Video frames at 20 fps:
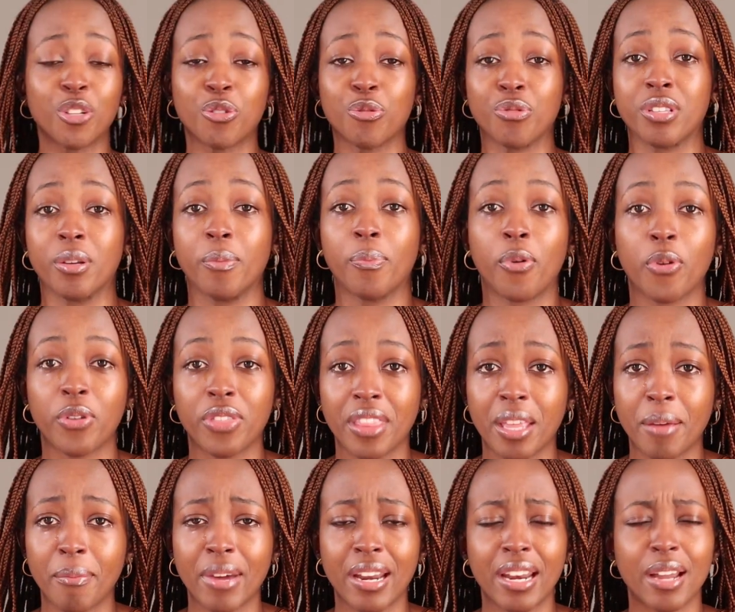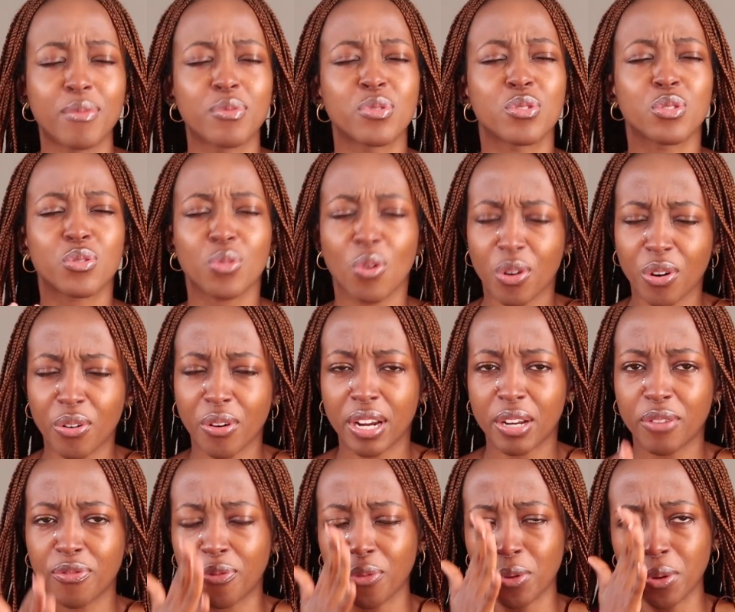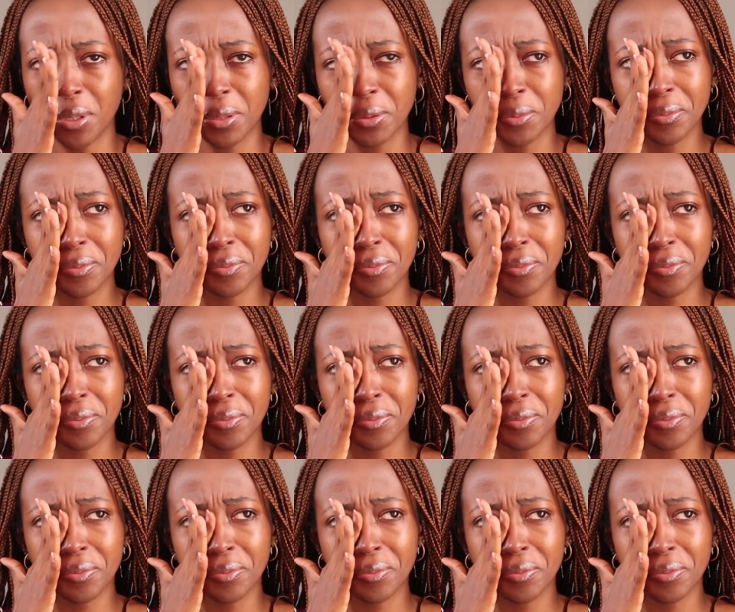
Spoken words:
to support them, and I'm so grateful.